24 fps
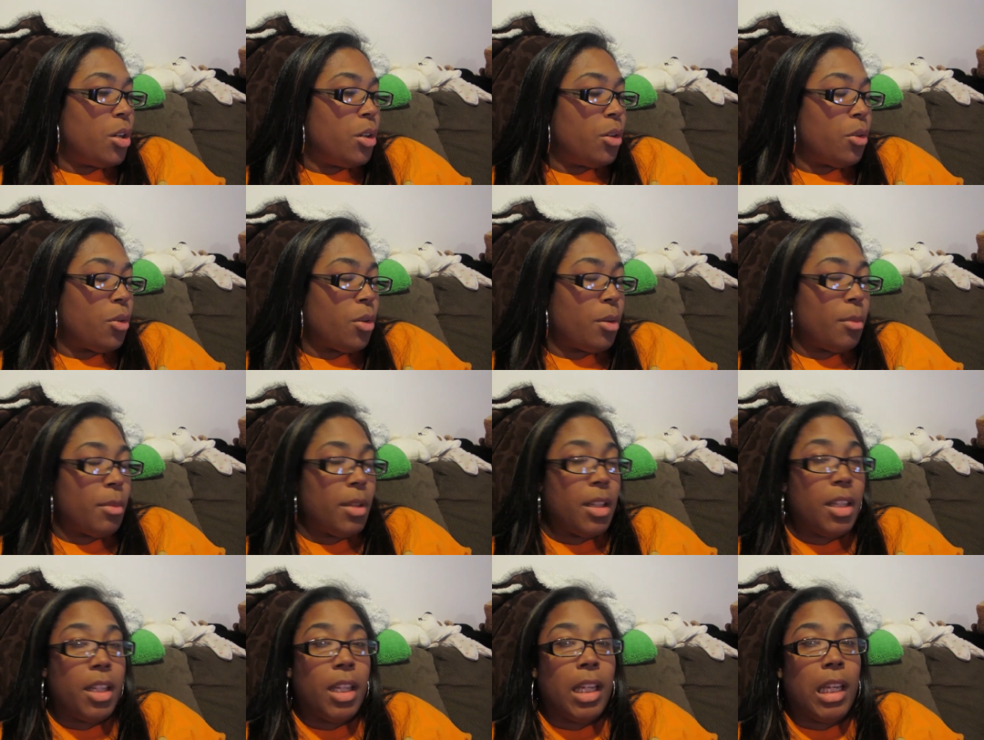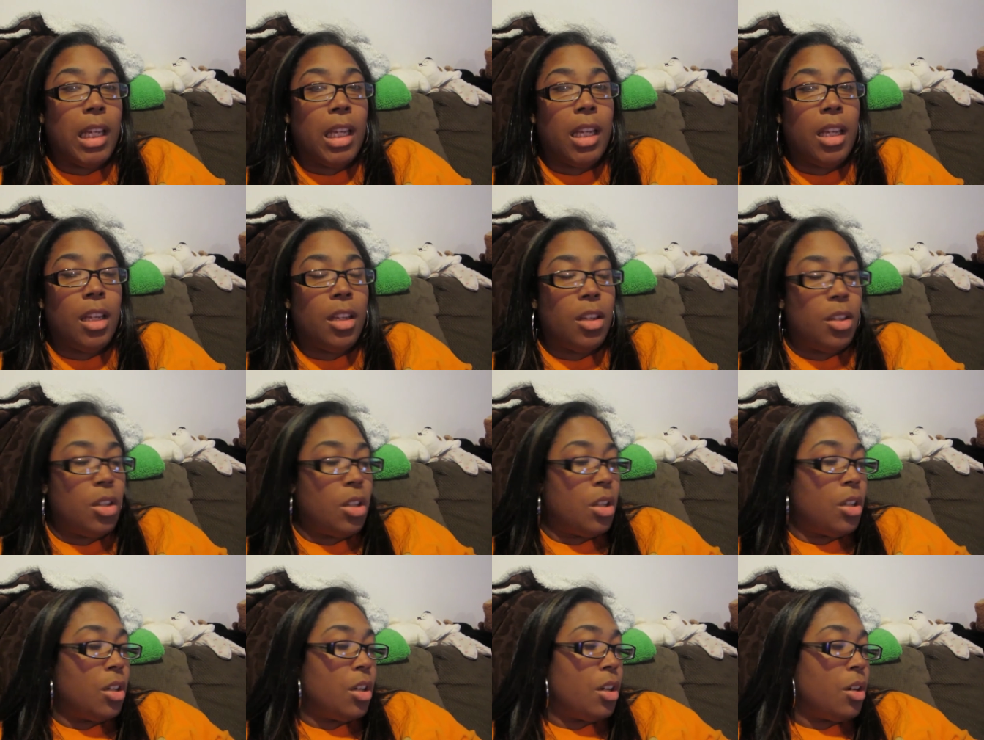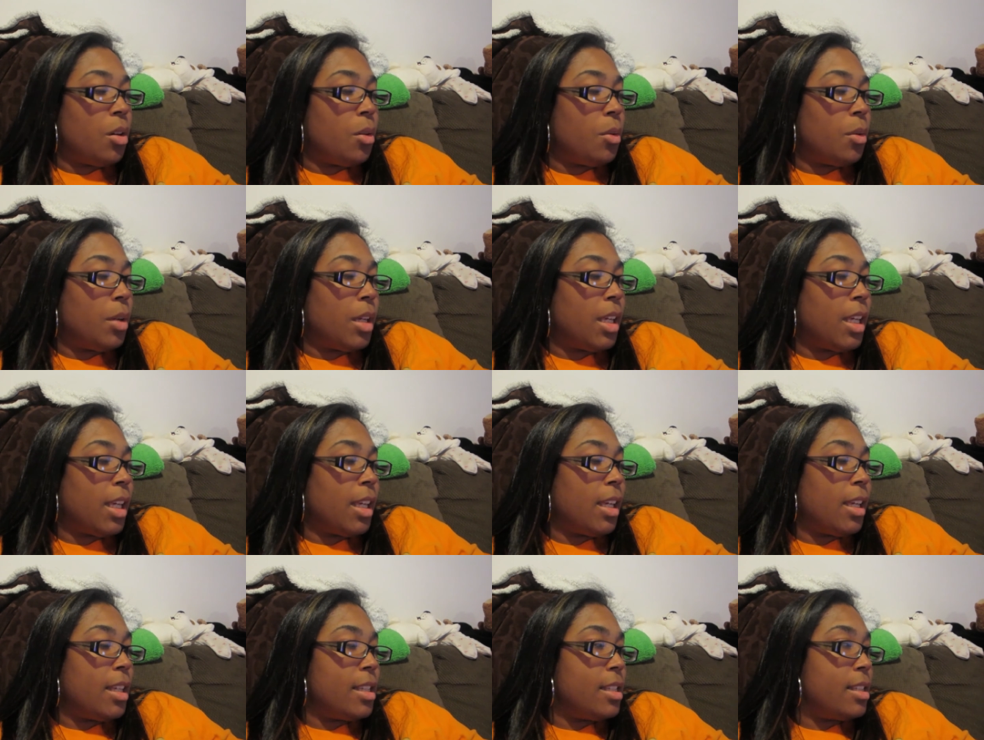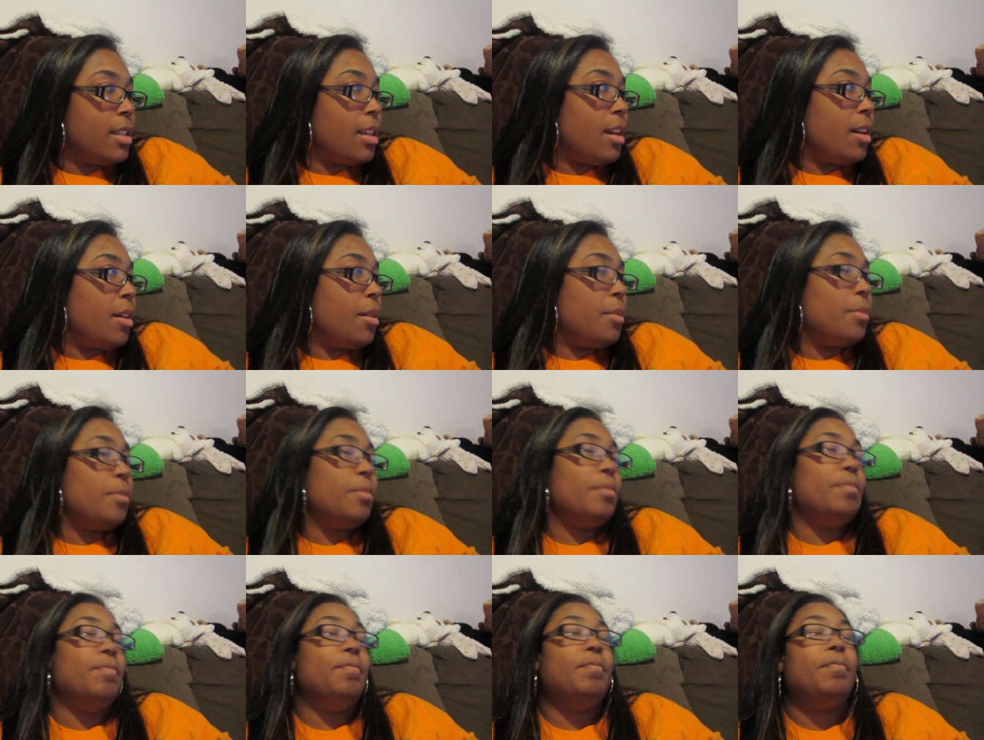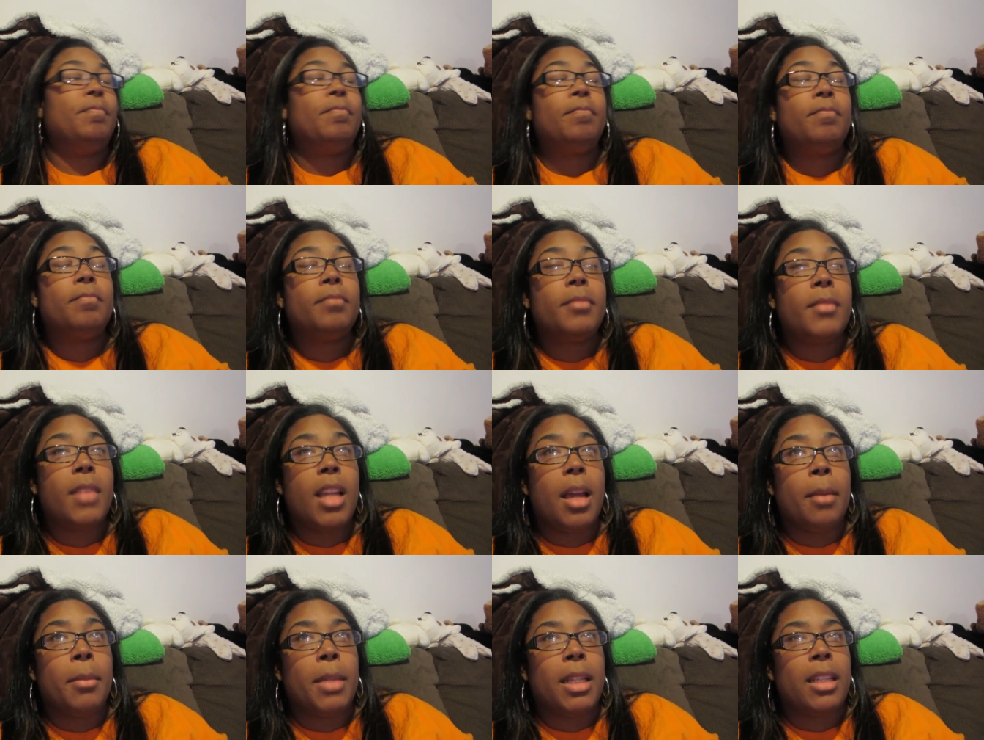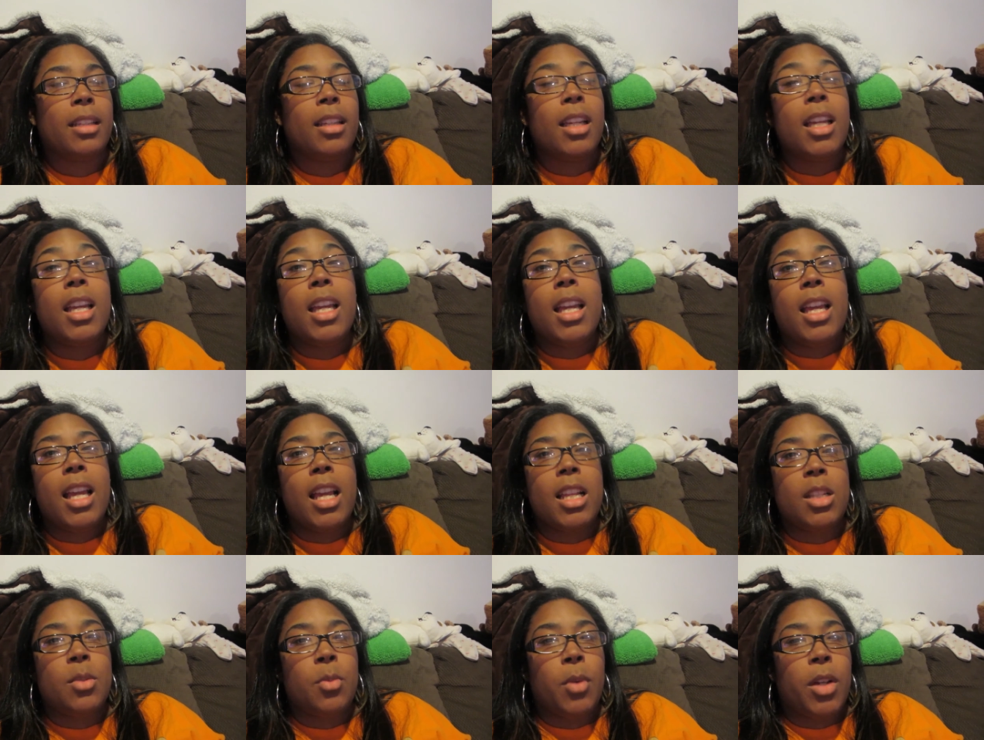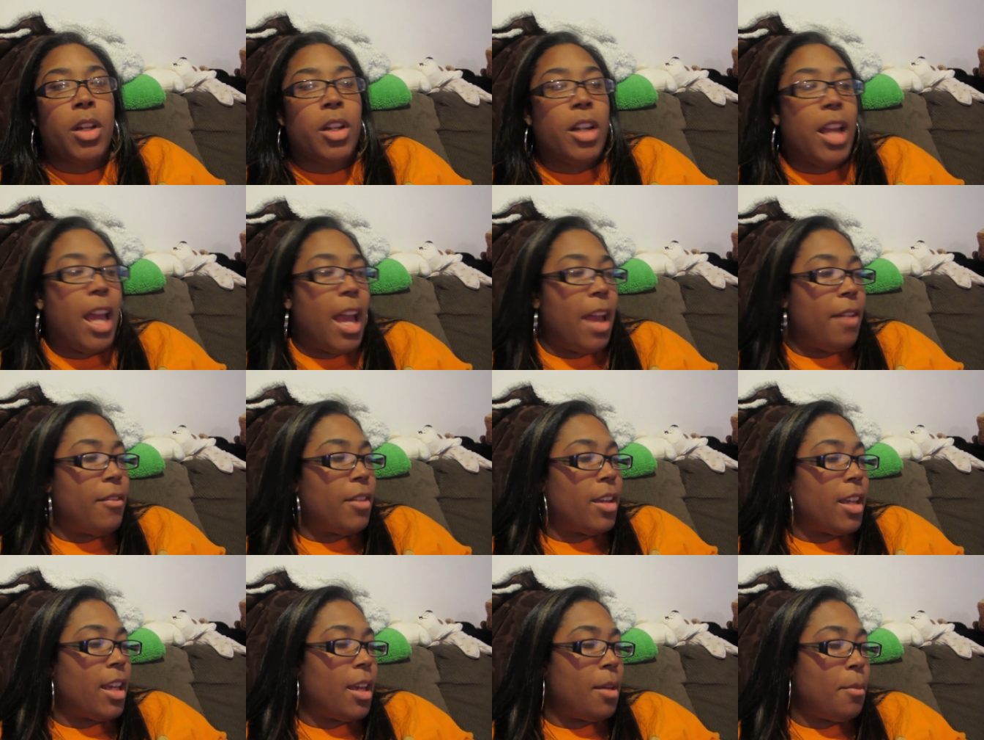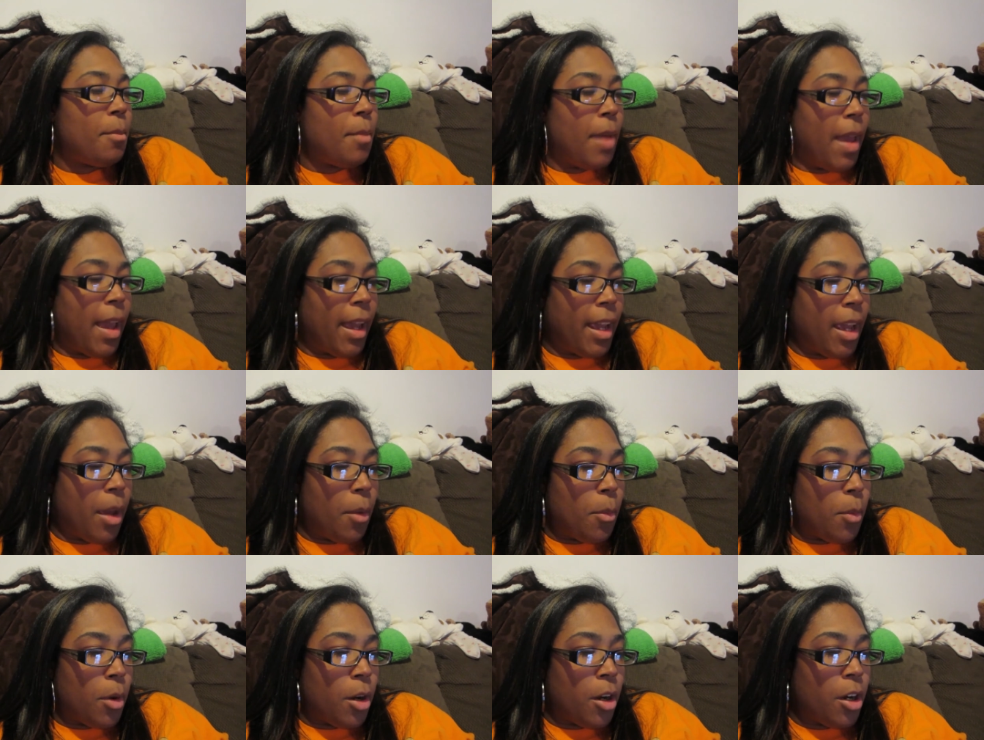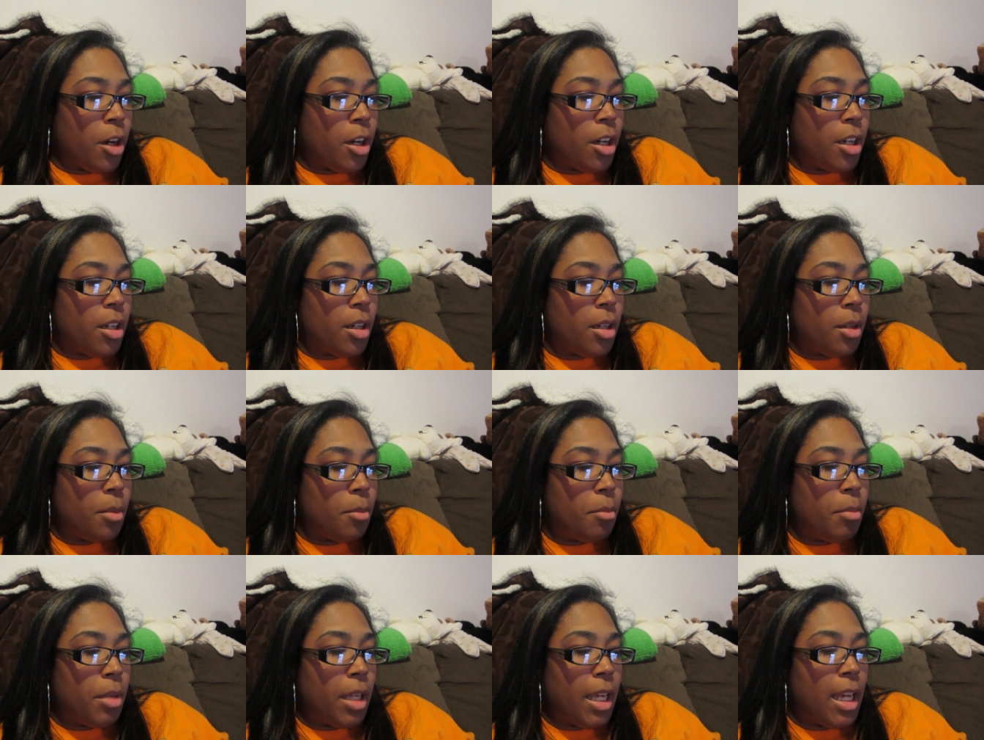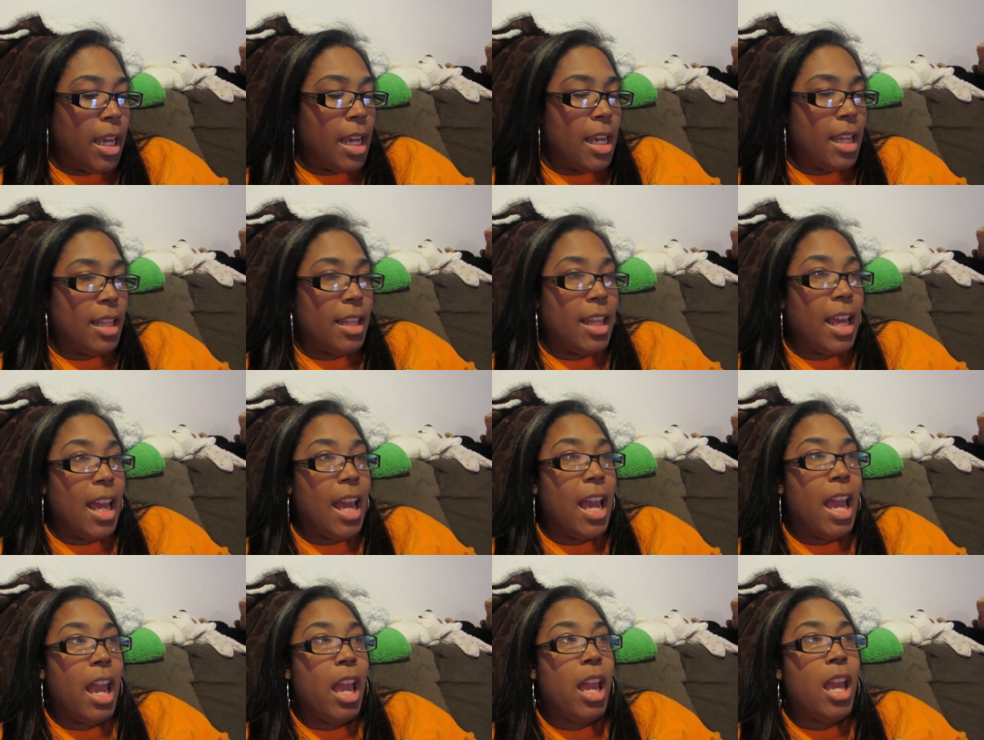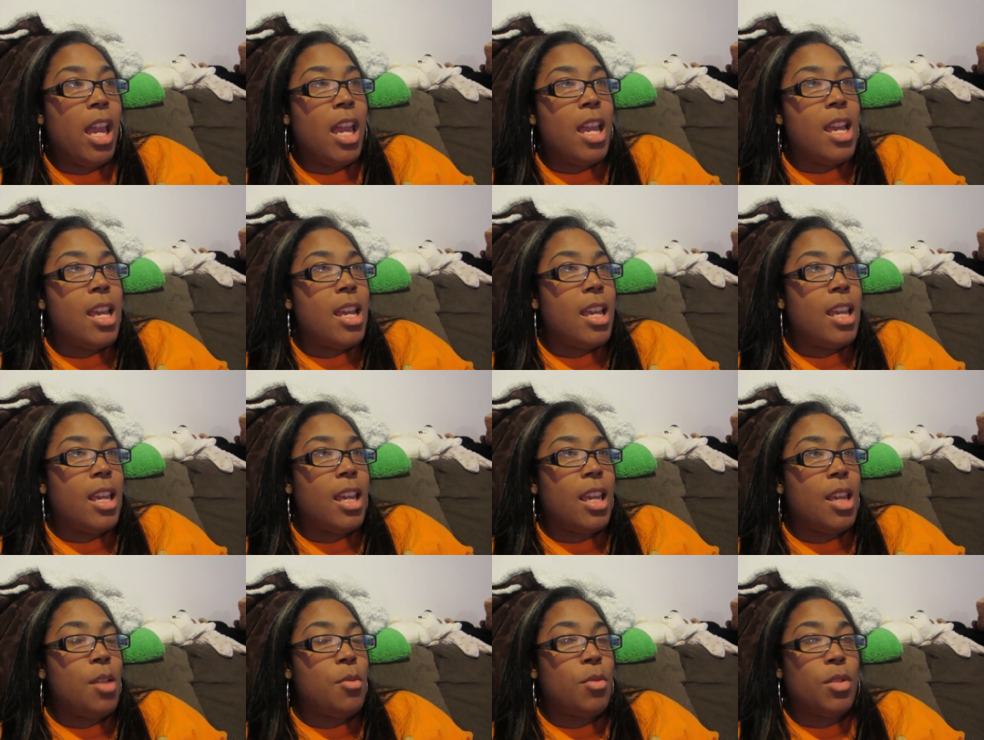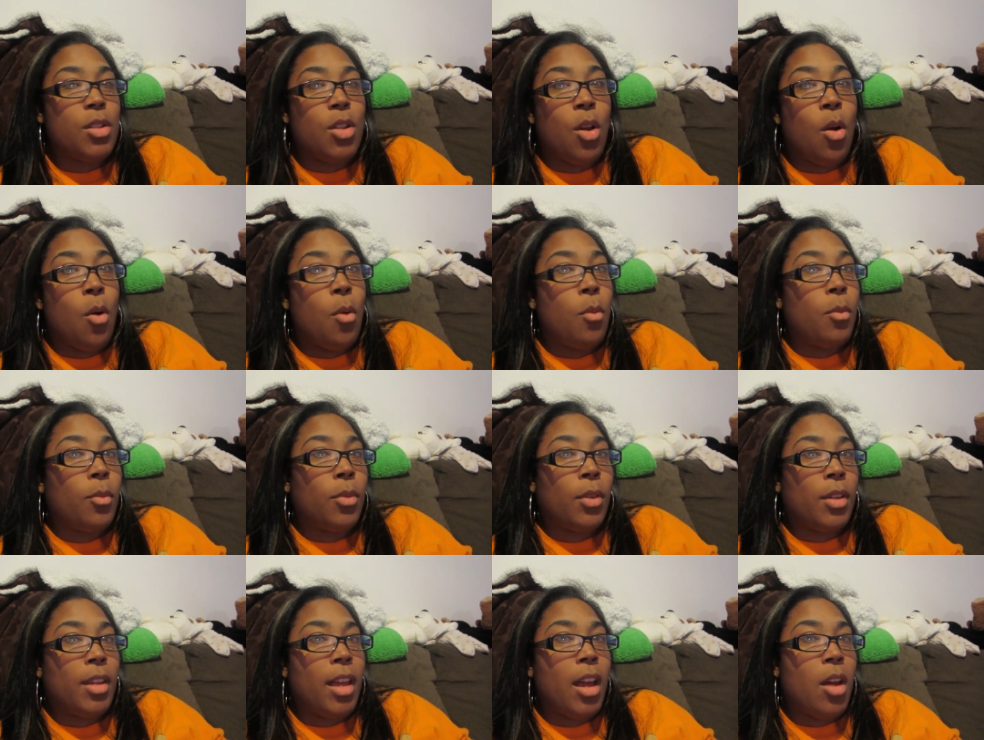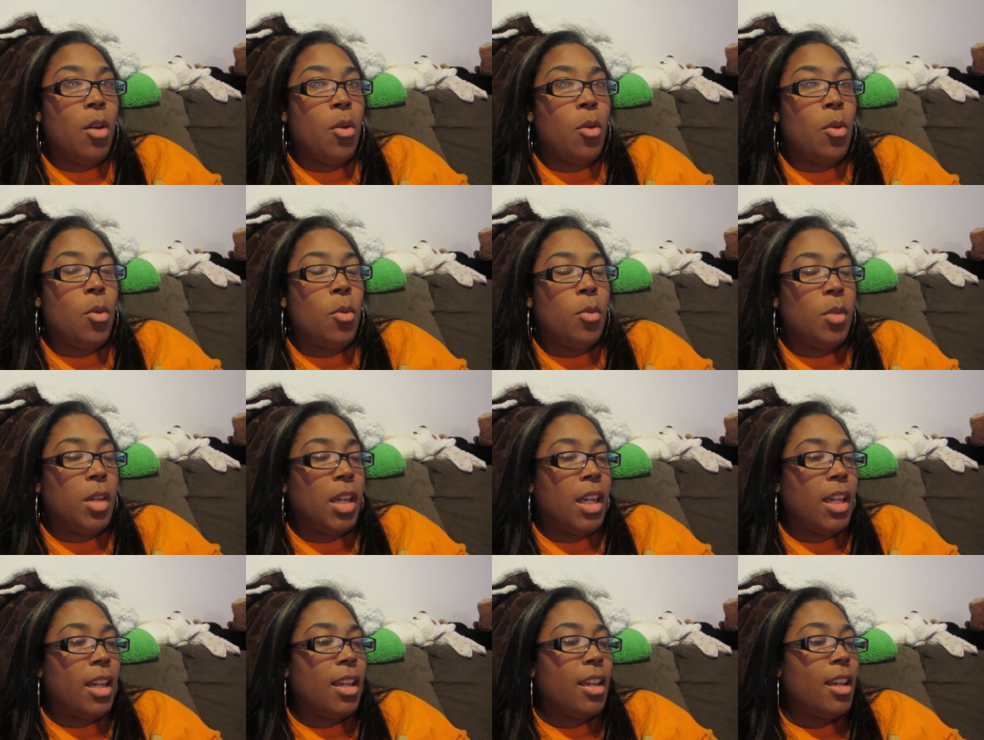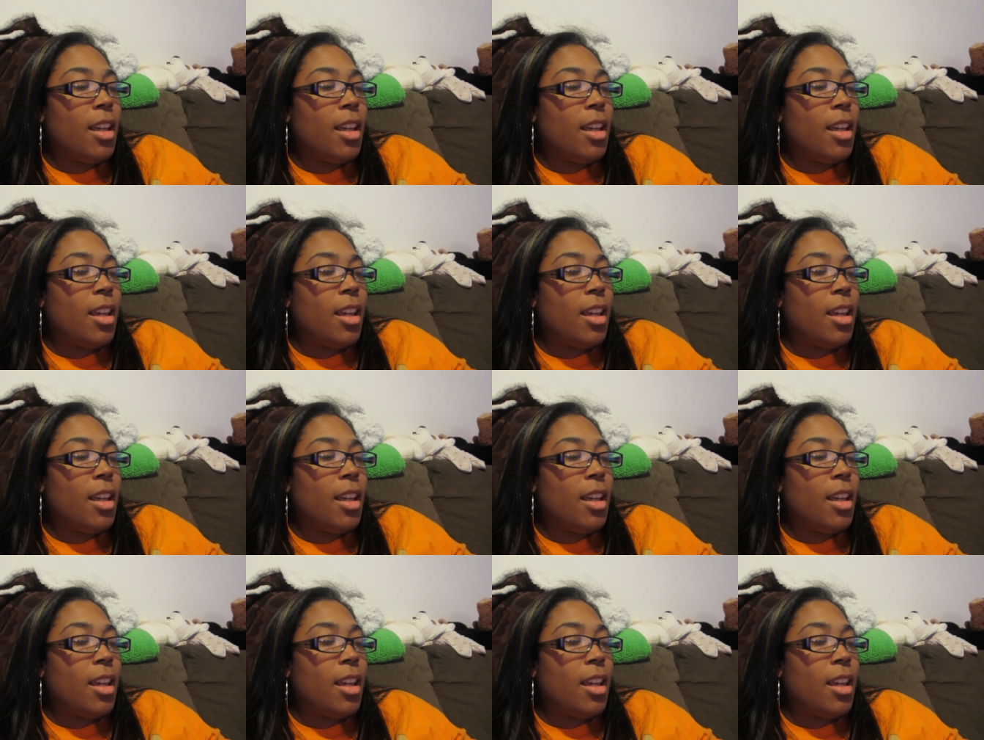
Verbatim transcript: normally, you know, he is, I mean, it's weird having him back at work, being that he was home for that whole week.